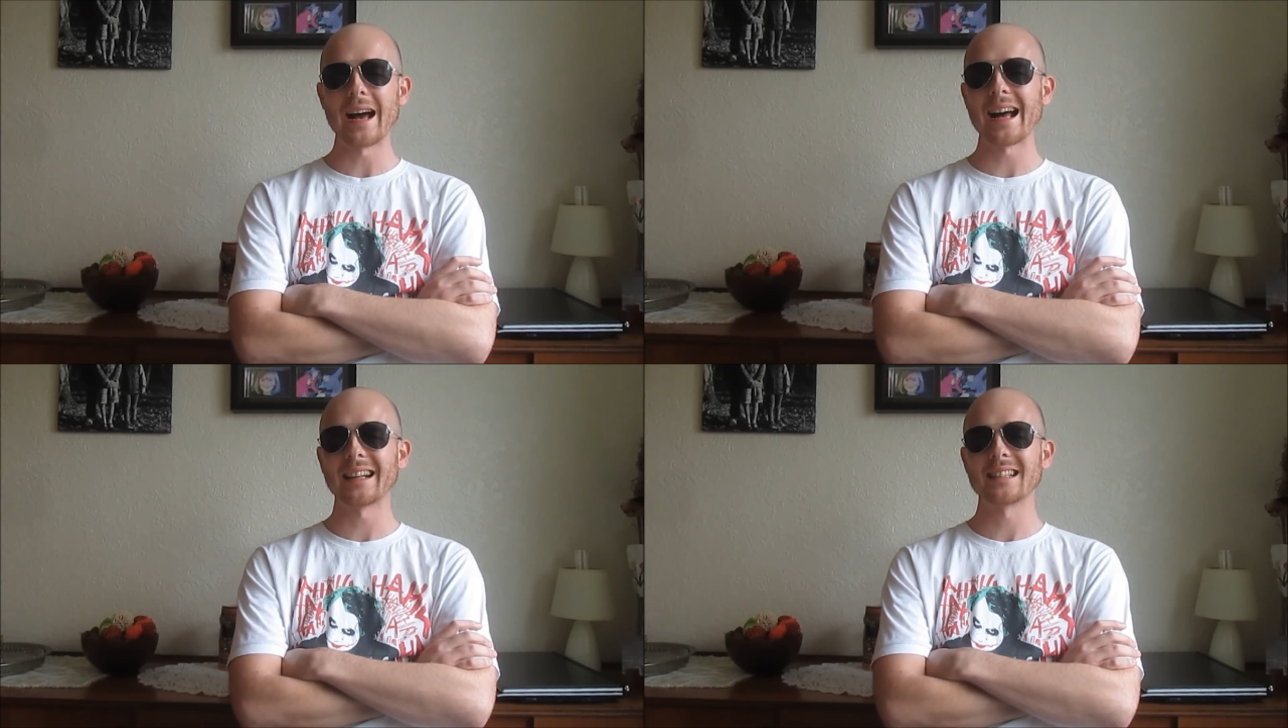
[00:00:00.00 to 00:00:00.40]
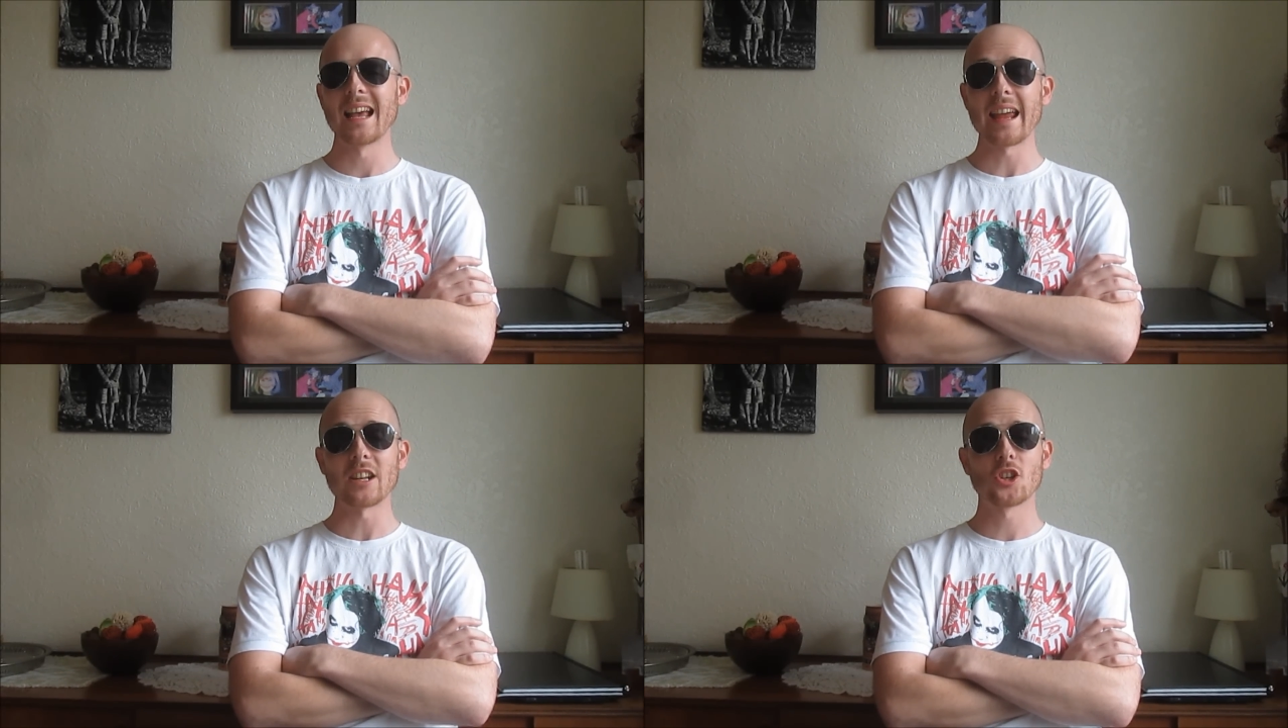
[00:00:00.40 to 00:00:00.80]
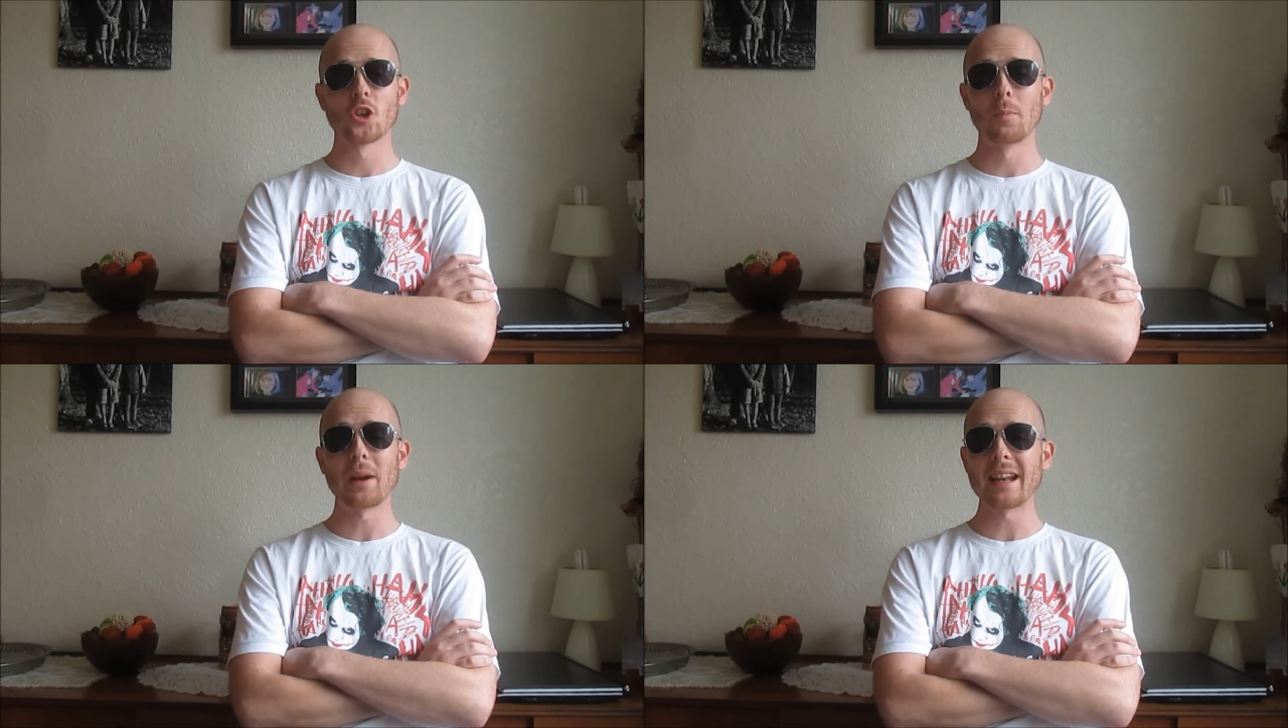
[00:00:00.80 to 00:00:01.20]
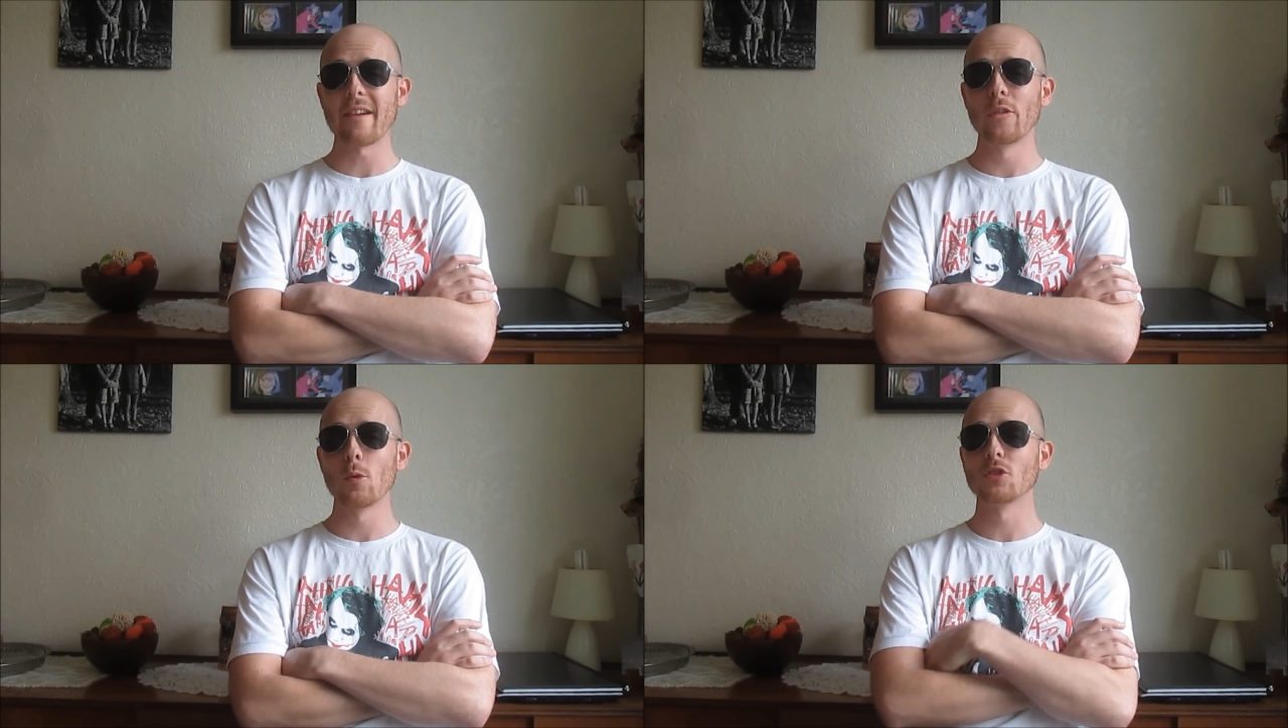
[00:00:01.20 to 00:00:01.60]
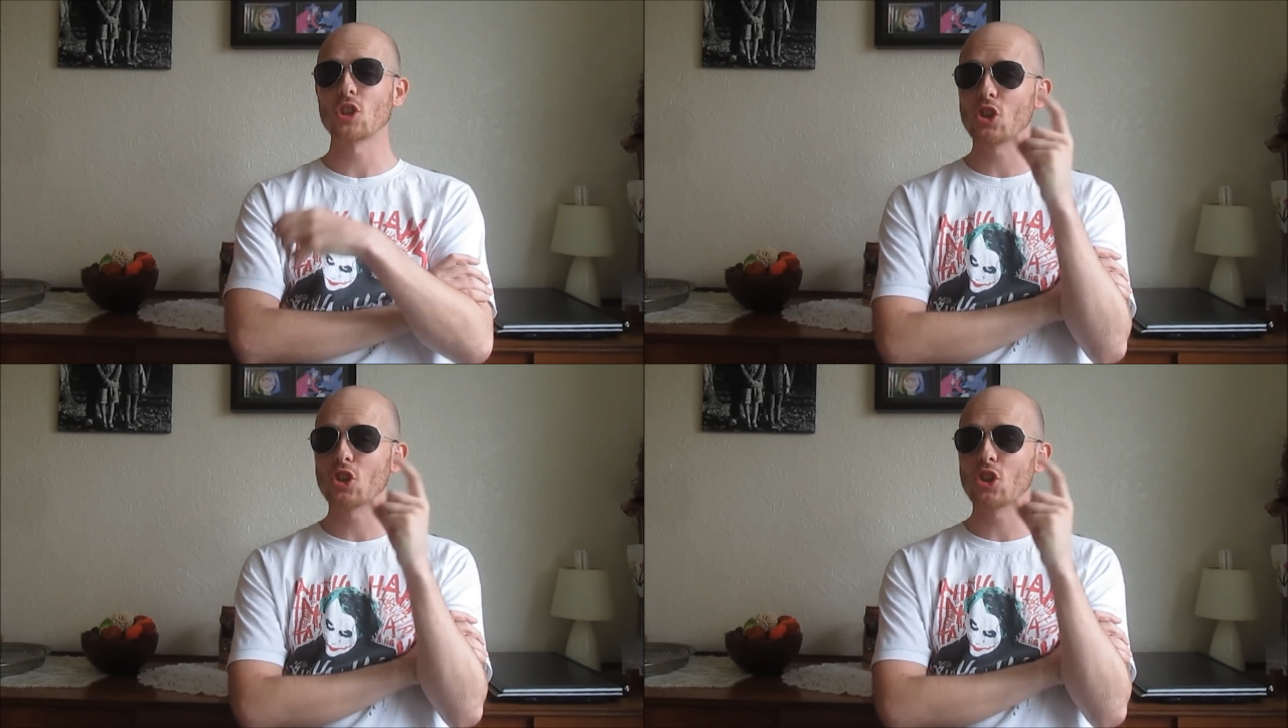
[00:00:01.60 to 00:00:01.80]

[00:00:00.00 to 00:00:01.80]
and it should be in everyone's